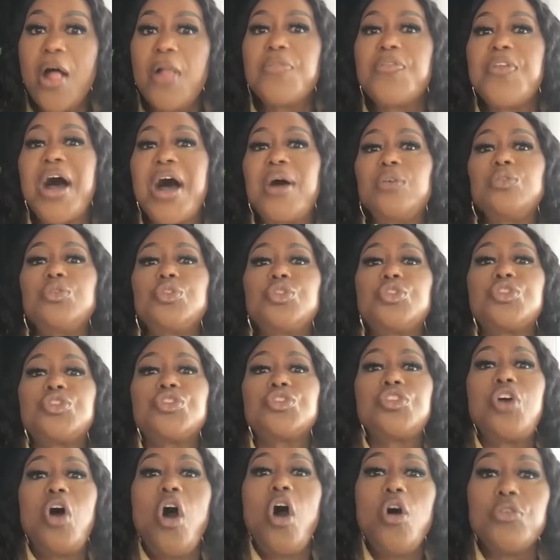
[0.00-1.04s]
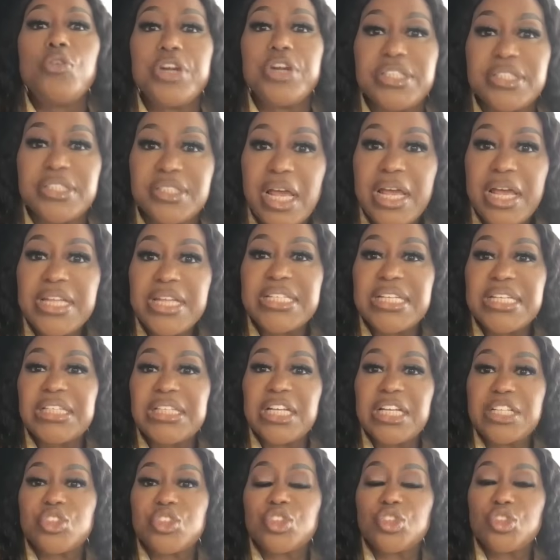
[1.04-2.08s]
Thou sawest
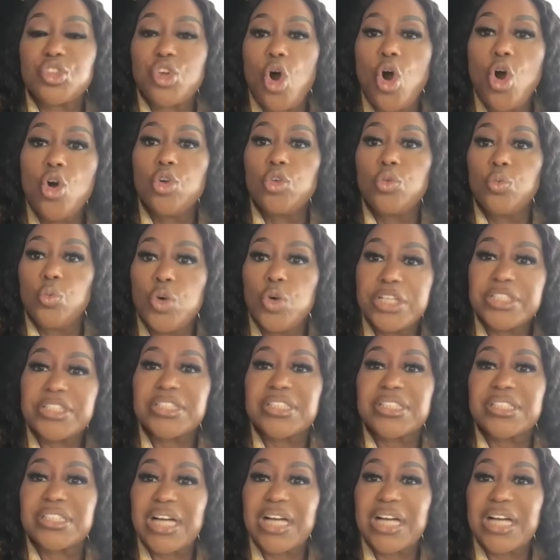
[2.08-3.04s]
till a stone was